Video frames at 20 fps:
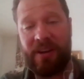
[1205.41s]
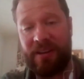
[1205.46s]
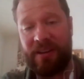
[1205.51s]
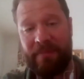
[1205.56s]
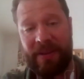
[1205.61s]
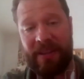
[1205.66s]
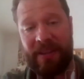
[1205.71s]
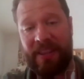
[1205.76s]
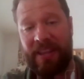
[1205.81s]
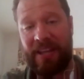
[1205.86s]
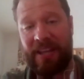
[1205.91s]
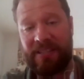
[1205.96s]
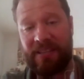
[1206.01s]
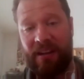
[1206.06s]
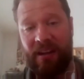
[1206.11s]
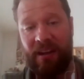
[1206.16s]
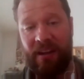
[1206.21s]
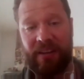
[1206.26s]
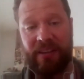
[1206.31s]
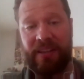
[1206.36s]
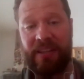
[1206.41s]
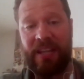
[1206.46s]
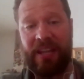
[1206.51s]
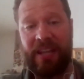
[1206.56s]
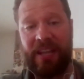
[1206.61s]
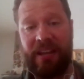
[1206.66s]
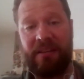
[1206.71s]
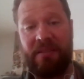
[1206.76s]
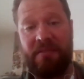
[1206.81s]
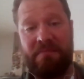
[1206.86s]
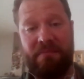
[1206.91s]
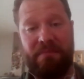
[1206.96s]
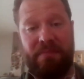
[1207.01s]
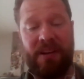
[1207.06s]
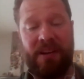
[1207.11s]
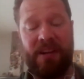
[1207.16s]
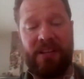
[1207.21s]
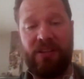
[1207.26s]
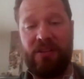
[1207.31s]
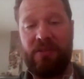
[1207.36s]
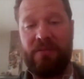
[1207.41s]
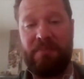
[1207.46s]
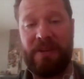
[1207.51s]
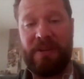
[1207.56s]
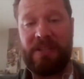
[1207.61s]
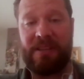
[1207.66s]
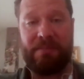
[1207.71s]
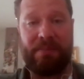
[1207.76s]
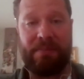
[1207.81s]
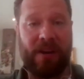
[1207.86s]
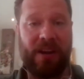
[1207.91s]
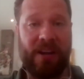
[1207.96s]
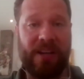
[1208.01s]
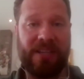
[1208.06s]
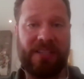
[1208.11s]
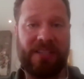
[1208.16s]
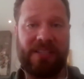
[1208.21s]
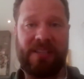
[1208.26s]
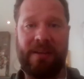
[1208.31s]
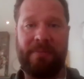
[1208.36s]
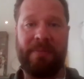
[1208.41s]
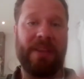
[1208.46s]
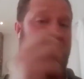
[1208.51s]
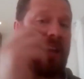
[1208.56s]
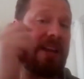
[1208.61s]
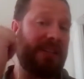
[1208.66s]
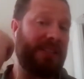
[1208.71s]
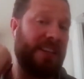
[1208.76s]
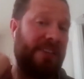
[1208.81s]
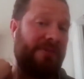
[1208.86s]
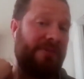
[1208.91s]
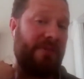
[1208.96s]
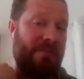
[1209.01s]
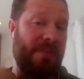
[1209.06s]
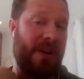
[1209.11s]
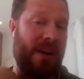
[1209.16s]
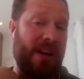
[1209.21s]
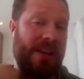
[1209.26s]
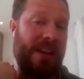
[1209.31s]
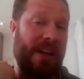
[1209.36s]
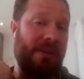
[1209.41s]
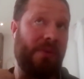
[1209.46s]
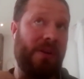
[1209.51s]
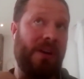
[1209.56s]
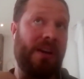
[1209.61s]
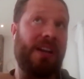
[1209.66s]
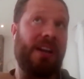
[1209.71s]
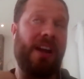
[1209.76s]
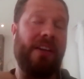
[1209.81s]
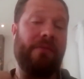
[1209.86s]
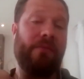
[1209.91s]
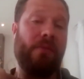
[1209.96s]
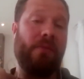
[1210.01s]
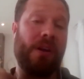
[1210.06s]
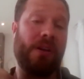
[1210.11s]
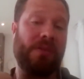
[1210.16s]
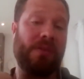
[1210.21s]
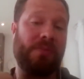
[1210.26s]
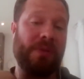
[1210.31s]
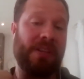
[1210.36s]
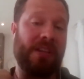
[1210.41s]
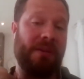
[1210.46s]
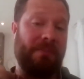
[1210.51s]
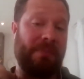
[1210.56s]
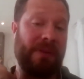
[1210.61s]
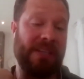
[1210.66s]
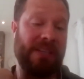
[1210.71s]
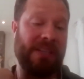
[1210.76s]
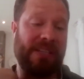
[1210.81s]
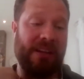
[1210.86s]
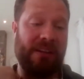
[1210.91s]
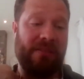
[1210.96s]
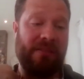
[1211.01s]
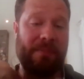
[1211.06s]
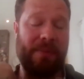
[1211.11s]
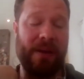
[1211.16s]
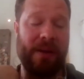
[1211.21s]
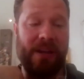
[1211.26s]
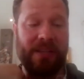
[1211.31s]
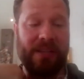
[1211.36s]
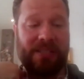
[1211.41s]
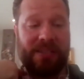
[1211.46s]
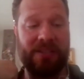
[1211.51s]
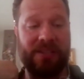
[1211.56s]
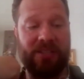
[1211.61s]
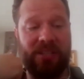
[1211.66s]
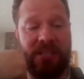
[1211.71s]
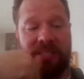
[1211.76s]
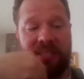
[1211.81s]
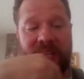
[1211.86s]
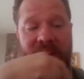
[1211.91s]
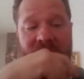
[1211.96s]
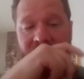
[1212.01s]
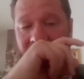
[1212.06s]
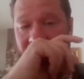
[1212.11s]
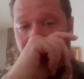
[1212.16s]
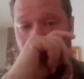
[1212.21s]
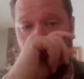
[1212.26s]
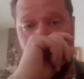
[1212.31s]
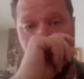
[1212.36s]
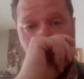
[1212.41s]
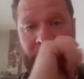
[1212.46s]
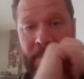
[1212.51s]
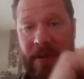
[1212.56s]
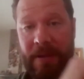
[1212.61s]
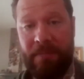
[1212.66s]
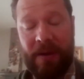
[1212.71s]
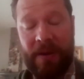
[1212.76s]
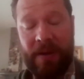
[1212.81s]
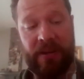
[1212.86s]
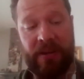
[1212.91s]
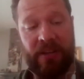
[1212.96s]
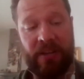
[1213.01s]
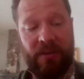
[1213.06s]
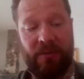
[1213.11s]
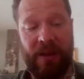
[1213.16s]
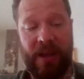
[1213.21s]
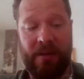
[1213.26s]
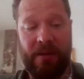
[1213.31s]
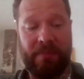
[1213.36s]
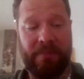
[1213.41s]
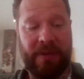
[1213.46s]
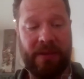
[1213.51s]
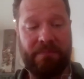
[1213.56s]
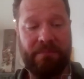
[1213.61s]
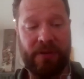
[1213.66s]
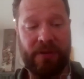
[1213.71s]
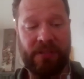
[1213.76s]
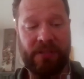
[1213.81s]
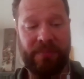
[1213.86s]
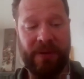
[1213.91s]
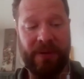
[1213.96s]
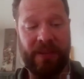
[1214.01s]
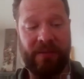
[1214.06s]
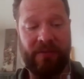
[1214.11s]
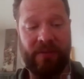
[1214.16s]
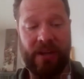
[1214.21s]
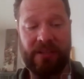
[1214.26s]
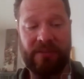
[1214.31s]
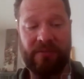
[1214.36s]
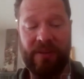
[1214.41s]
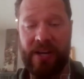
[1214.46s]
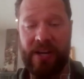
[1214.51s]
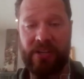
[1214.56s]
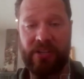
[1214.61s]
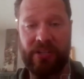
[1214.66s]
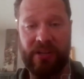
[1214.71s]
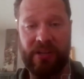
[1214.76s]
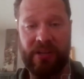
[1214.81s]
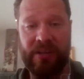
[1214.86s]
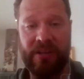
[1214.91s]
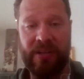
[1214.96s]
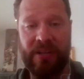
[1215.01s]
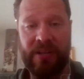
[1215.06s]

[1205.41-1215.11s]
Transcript: I mean, that's a hard thing, but you'd be surprised. I mean, that's even my network. I've worked with companies here in the past, and just a few people I knew helped me, push me in the right direction.